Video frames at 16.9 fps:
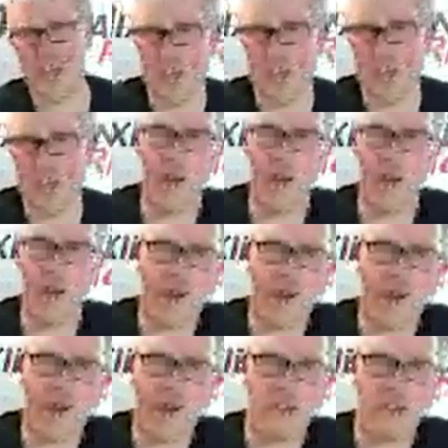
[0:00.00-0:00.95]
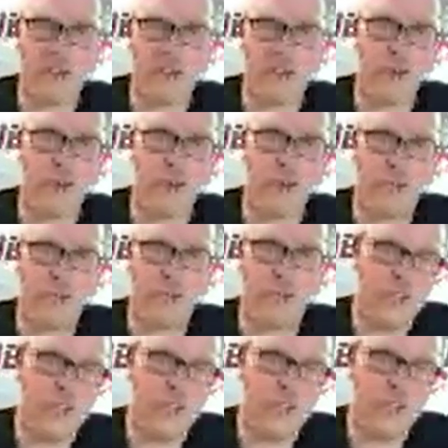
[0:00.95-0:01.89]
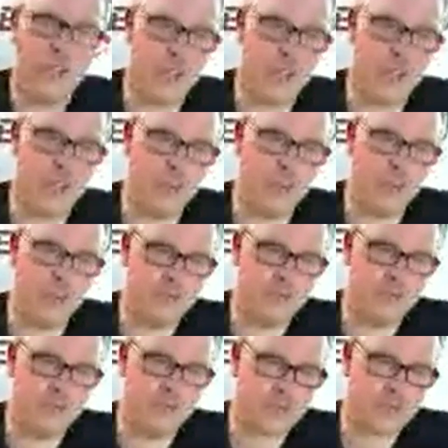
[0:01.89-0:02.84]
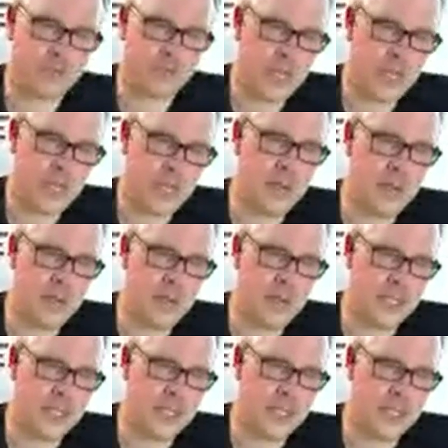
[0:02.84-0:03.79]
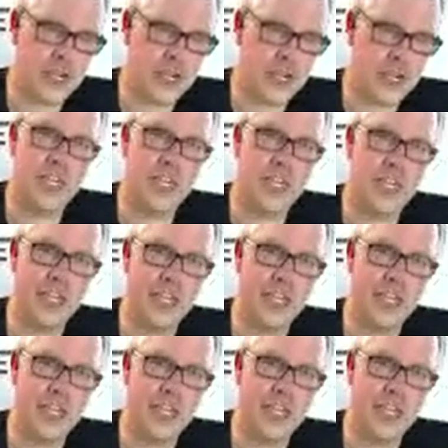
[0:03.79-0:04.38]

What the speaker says: way I wanted it to. Um, Maybe next year I can hit it.